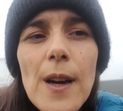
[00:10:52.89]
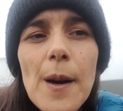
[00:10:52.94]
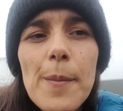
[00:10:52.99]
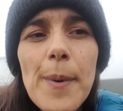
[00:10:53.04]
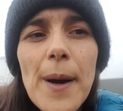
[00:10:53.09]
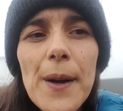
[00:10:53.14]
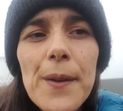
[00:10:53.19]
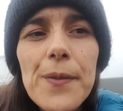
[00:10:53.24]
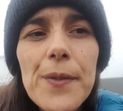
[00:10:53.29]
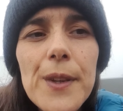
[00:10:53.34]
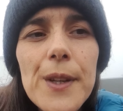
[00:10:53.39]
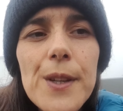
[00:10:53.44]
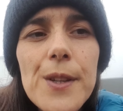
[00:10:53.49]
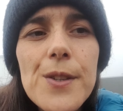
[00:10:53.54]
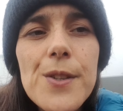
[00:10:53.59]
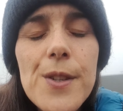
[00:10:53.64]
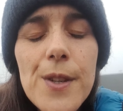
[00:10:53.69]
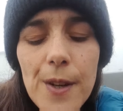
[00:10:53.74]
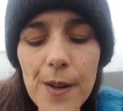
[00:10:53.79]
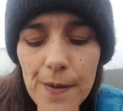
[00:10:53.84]
about
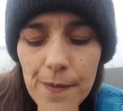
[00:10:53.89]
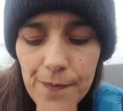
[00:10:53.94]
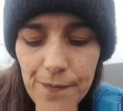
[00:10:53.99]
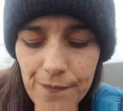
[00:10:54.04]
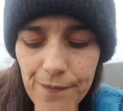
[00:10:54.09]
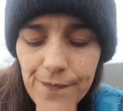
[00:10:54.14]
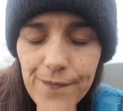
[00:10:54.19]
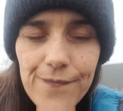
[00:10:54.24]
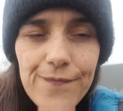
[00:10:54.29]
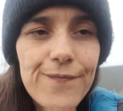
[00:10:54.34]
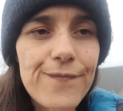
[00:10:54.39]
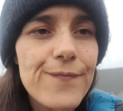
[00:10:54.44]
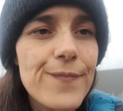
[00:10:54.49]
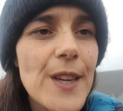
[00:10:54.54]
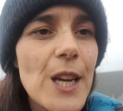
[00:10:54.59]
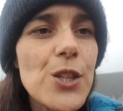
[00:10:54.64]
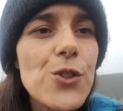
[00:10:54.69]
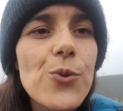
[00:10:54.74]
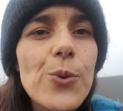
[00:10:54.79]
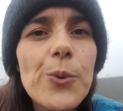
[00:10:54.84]
these
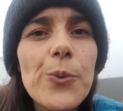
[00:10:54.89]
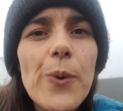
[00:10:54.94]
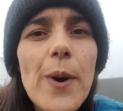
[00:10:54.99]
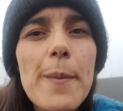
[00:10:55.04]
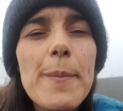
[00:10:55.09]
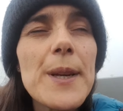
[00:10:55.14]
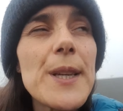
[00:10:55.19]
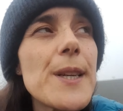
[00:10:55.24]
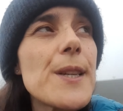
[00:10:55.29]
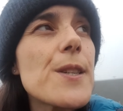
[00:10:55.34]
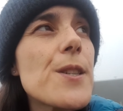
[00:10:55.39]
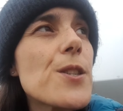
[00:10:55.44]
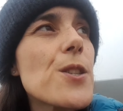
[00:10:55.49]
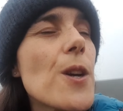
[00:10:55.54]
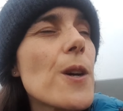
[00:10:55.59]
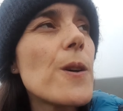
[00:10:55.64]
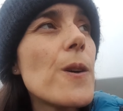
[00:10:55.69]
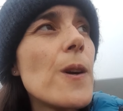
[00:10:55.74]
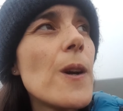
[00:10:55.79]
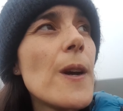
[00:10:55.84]
natural remedies.
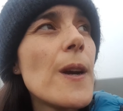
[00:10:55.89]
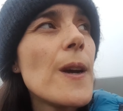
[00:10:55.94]
So